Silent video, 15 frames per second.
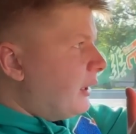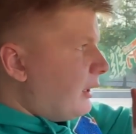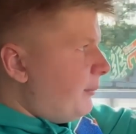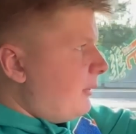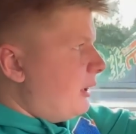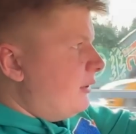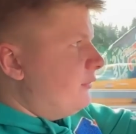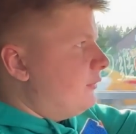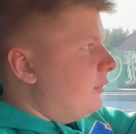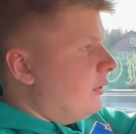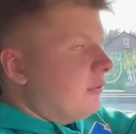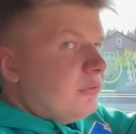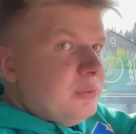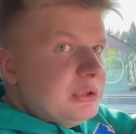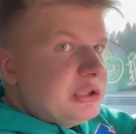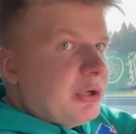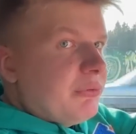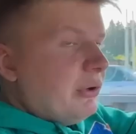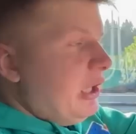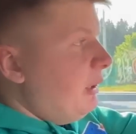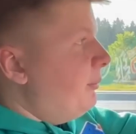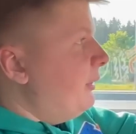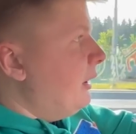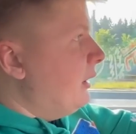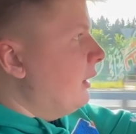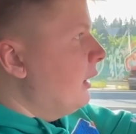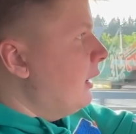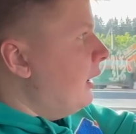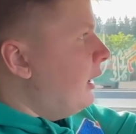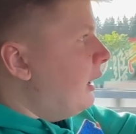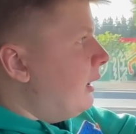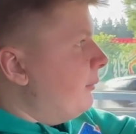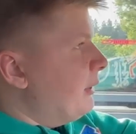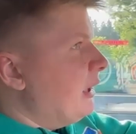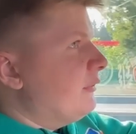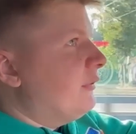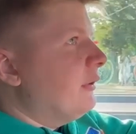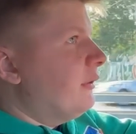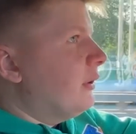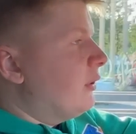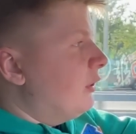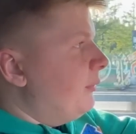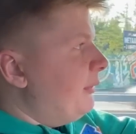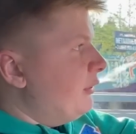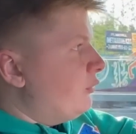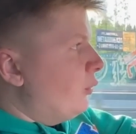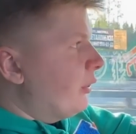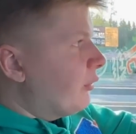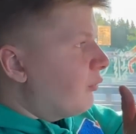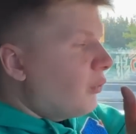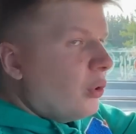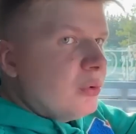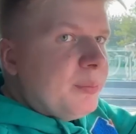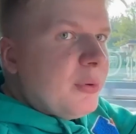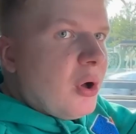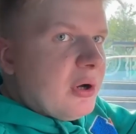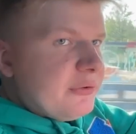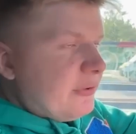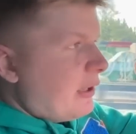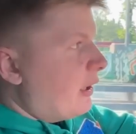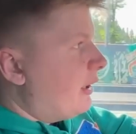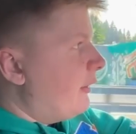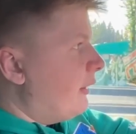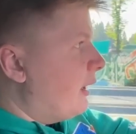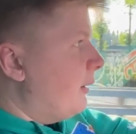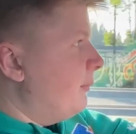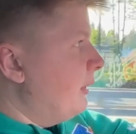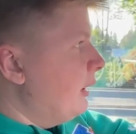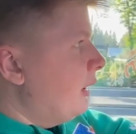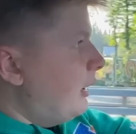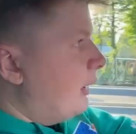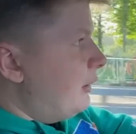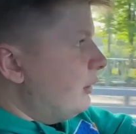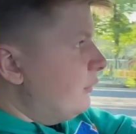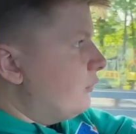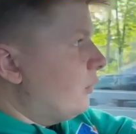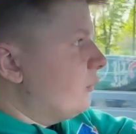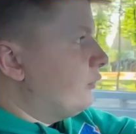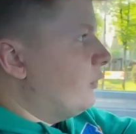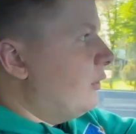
Kamaz trucks, which are really big, and I'm guessing they're going to be doing roadblocks out of them, and there's also